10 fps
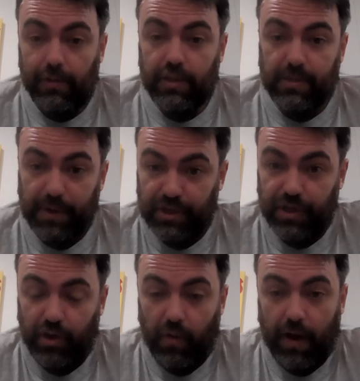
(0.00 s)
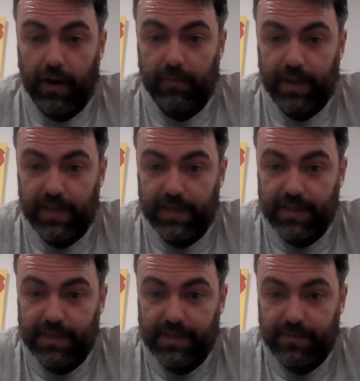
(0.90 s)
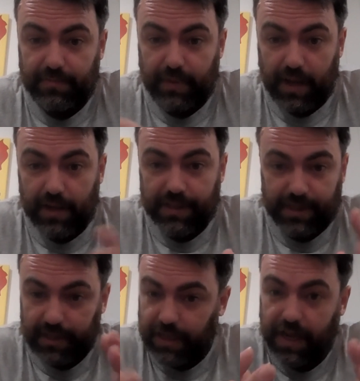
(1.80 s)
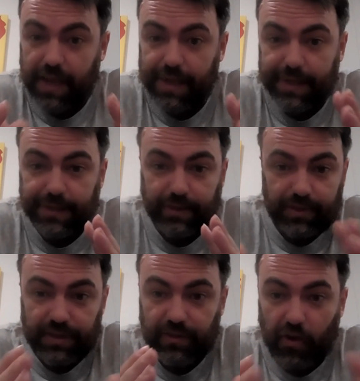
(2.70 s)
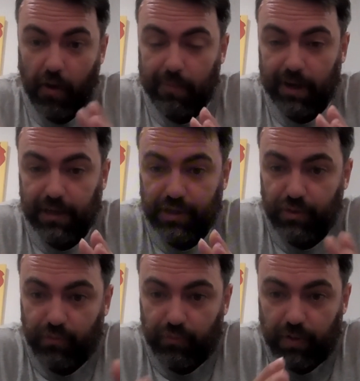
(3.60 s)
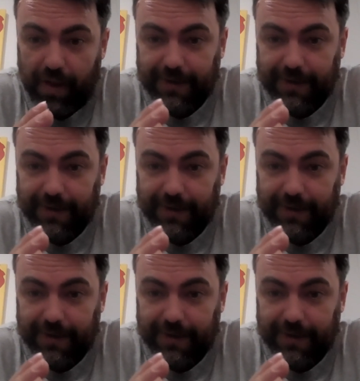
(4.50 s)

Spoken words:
especially Gohan being this innocent kid who didn't know much, who